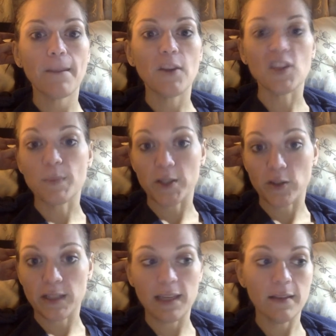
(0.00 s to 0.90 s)
your
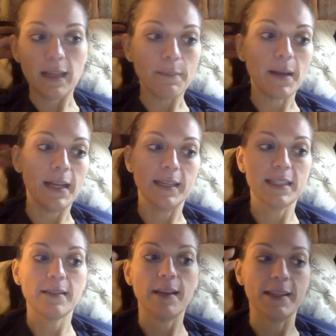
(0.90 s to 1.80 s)
specialty. Like mine is
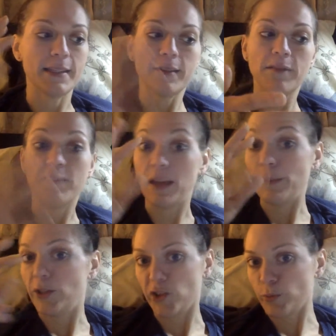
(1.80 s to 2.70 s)
is
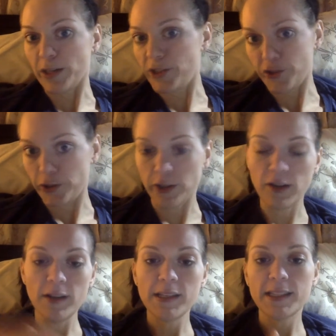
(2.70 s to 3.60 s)
family nurse practitioner,
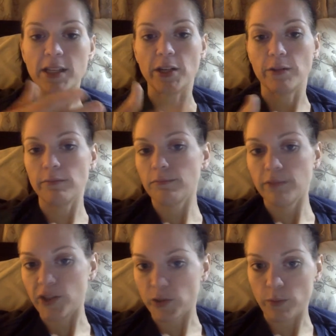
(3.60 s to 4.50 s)
so
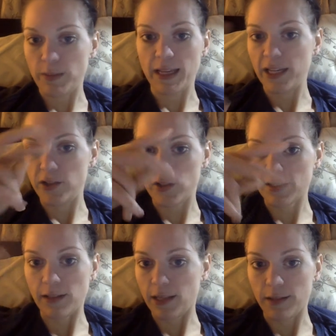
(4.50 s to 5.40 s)
yours would be that. You just
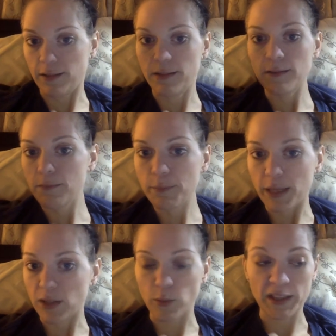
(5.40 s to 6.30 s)
click and
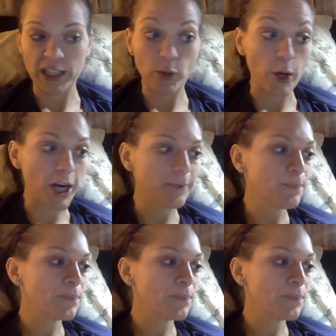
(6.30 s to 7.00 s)
pick the one that you are